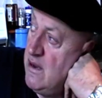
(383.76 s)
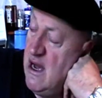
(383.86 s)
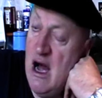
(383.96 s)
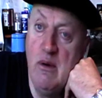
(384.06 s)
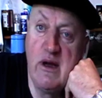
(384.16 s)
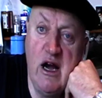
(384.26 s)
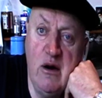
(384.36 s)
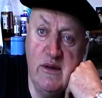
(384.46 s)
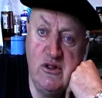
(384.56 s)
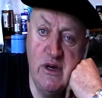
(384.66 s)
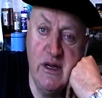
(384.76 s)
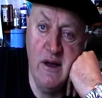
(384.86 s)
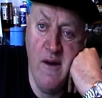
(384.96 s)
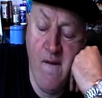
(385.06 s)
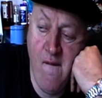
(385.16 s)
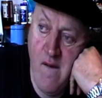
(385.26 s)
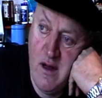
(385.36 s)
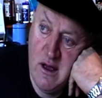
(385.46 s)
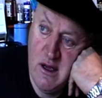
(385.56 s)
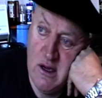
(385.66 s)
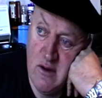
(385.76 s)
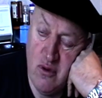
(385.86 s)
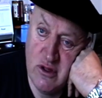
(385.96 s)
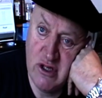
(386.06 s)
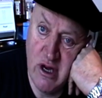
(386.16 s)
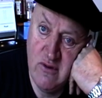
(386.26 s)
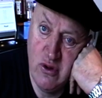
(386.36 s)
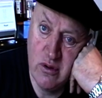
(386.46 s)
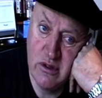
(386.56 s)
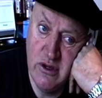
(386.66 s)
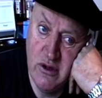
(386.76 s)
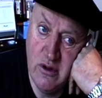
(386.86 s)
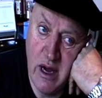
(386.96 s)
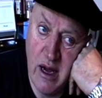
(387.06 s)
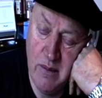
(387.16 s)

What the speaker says: kawa tree, of which I've talked to you